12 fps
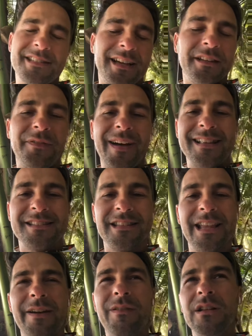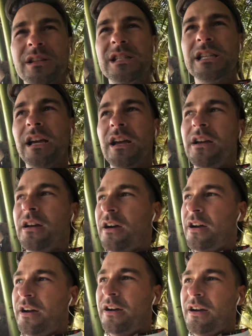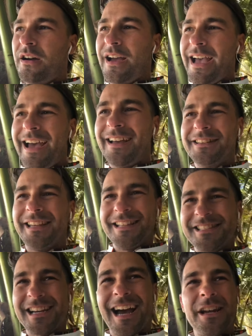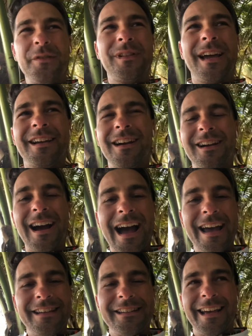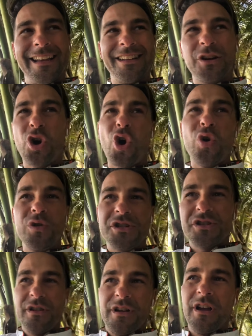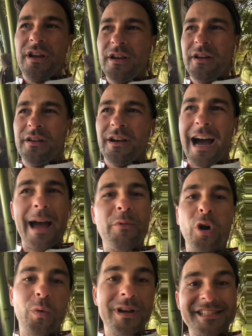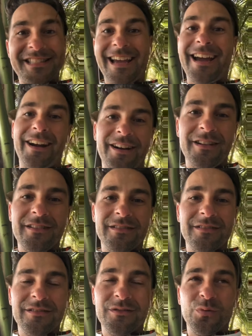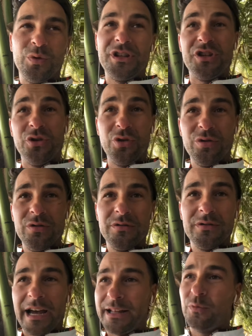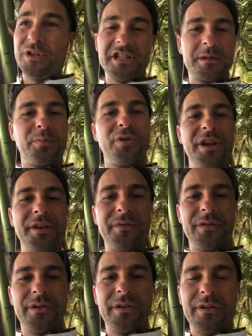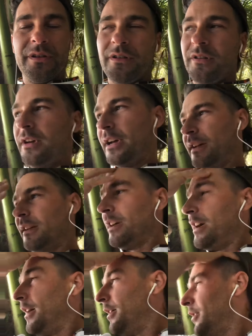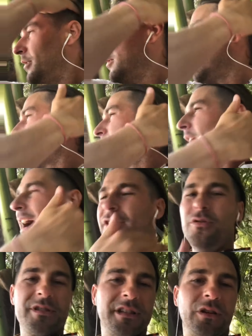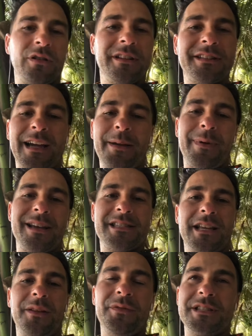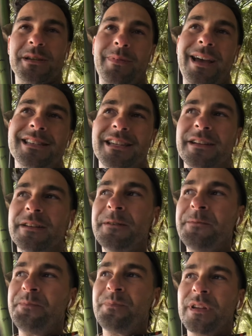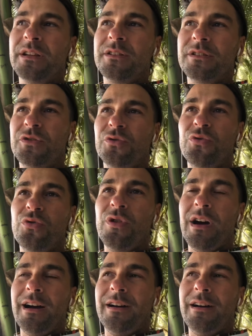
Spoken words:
the advanced levels, and it's kind of like a guide and a coach. I'm always there with you, and we just breathe. And I use it all the time myself. It's amazing to